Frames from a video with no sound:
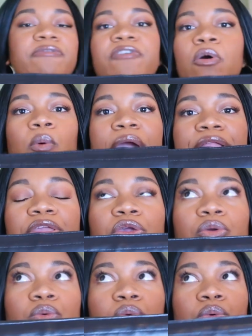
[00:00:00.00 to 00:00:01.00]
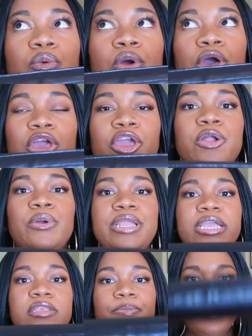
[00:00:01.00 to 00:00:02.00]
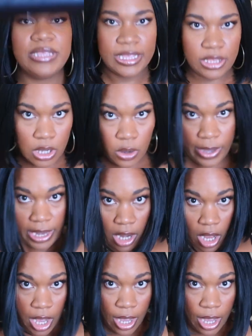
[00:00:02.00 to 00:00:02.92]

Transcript: for when you don't need to put a towel,